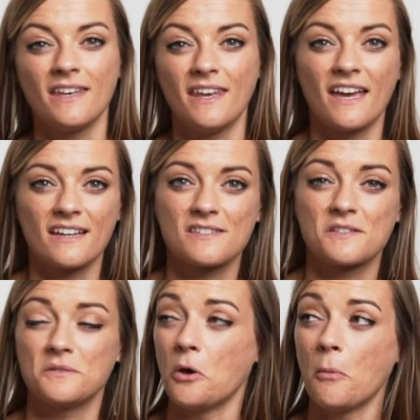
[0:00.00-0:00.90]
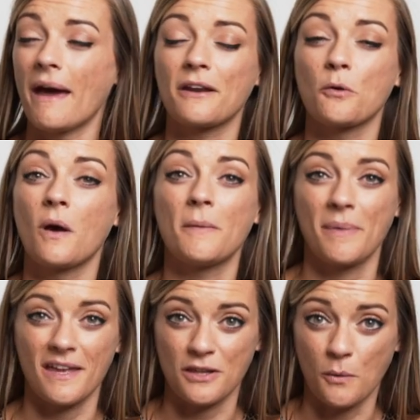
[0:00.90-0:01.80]
Next, no matter what
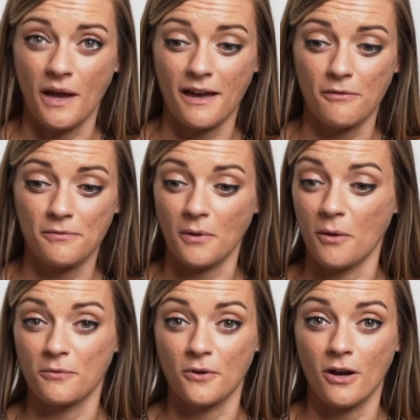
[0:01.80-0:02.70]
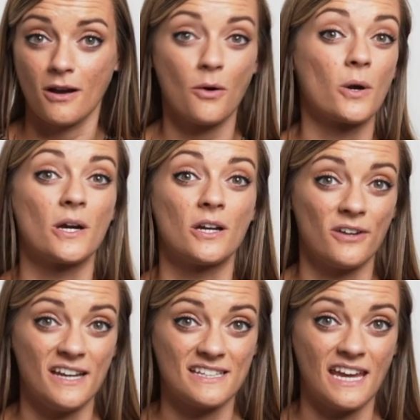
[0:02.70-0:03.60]
pet you have, a frog or a
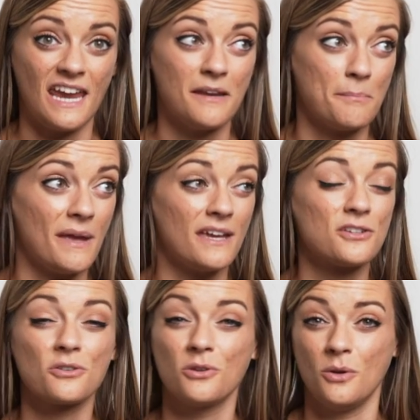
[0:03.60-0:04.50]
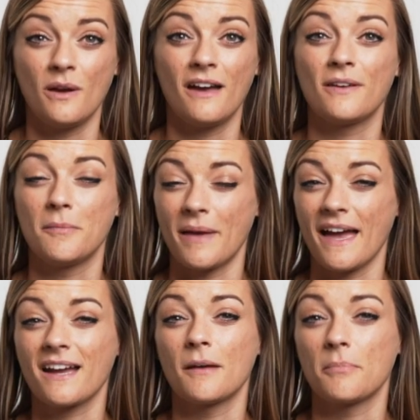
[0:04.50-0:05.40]
Great Dane, make sure you have a
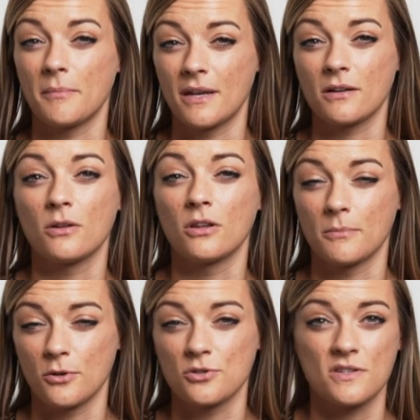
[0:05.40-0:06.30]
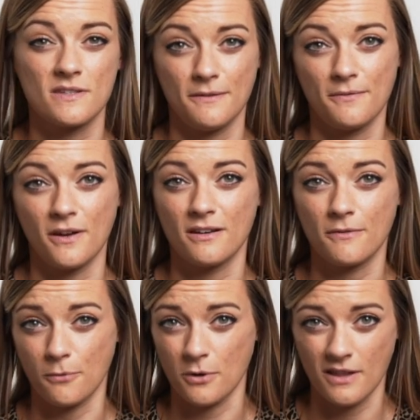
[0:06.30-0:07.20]
backup medical emergency fund
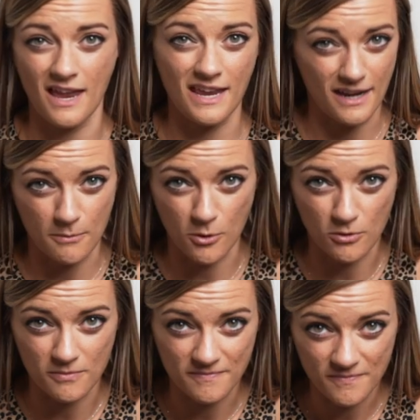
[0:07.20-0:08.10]
for that animal.